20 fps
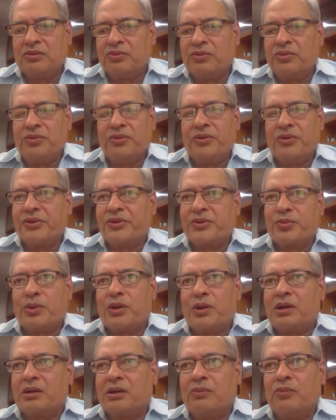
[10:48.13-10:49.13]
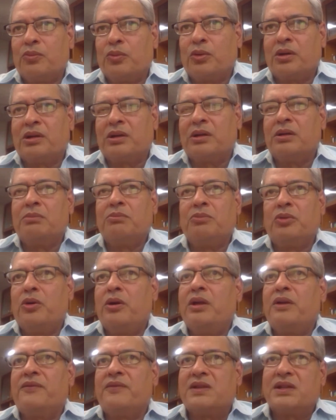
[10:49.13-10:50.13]
who knows what her
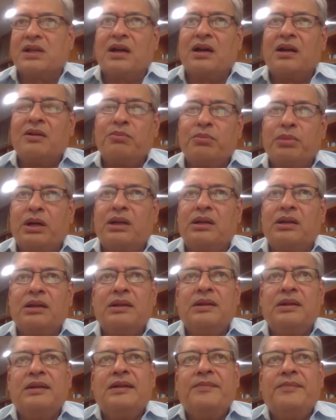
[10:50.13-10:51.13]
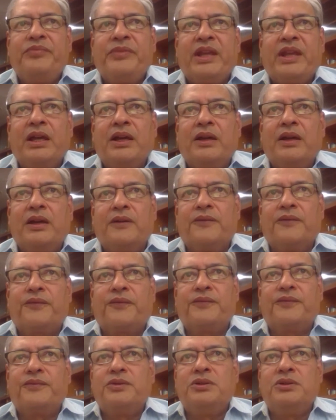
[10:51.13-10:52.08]
motives are. But if